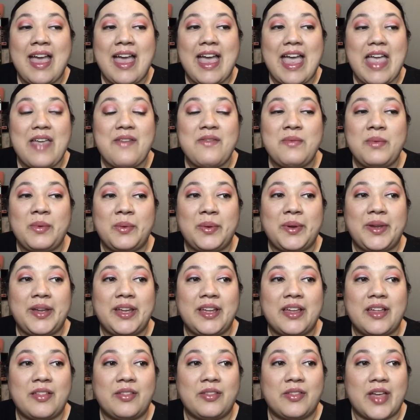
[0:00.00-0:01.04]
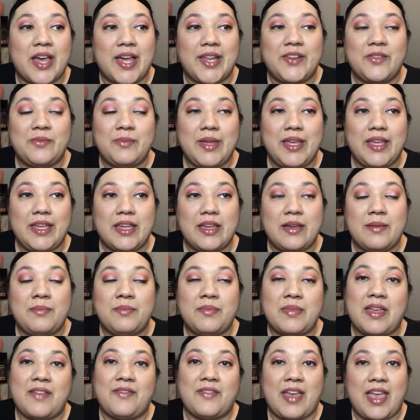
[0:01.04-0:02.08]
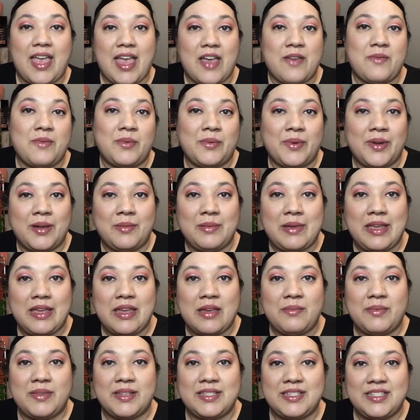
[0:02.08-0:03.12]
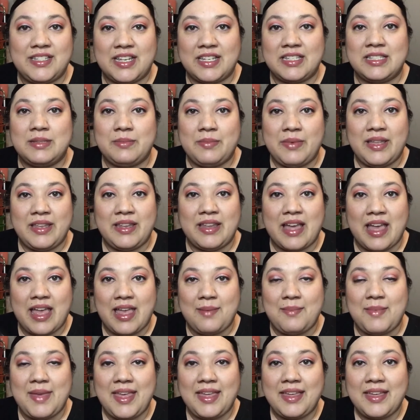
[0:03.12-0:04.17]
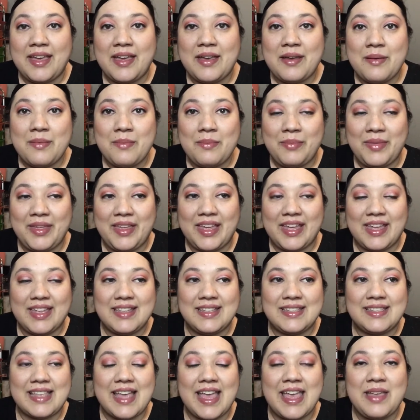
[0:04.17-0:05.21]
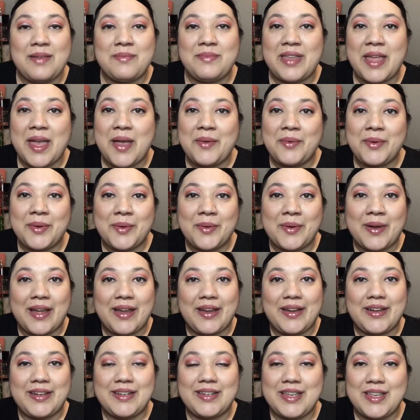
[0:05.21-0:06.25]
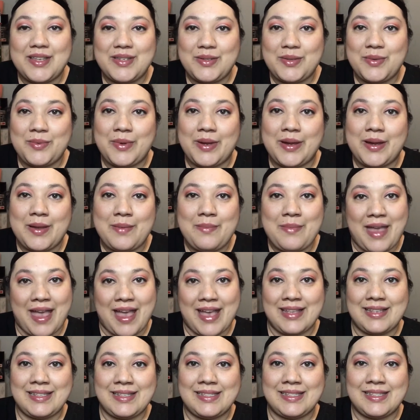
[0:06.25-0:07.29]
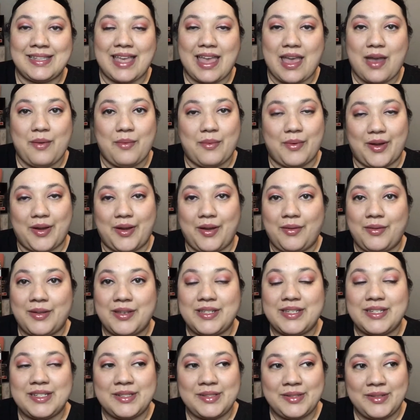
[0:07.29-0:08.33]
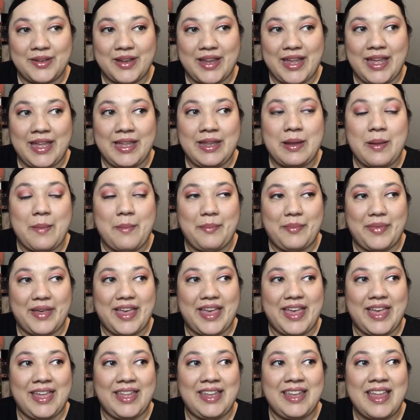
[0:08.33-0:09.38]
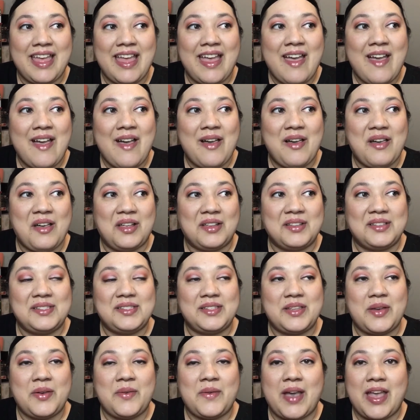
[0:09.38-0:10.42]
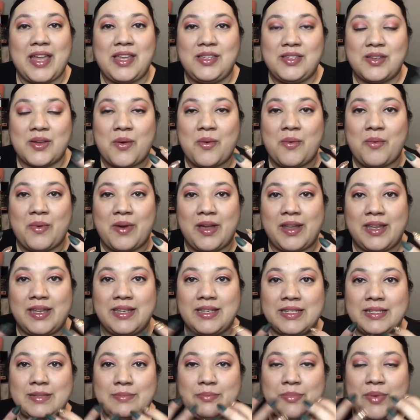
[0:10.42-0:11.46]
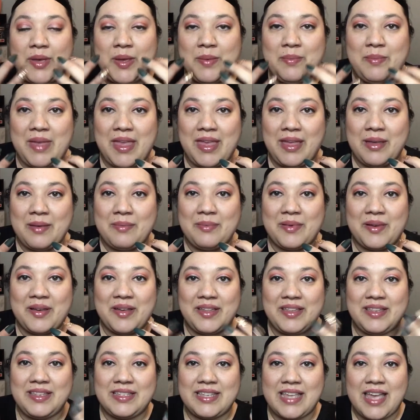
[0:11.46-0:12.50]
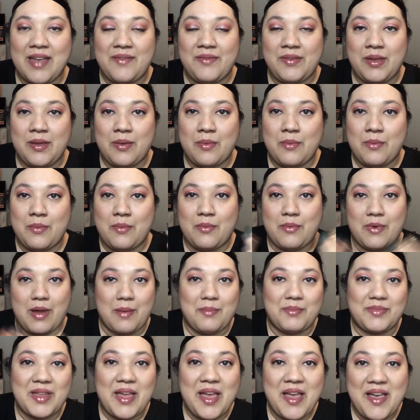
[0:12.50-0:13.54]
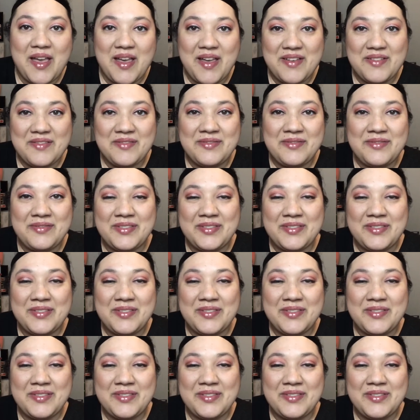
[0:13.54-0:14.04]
been wearing a lot of makeup. If I have been wearing makeup, it's just been eye makeup because I am now required to wear a mask at work, which is great, but also I don't want to just put makeup on to have it rubbed off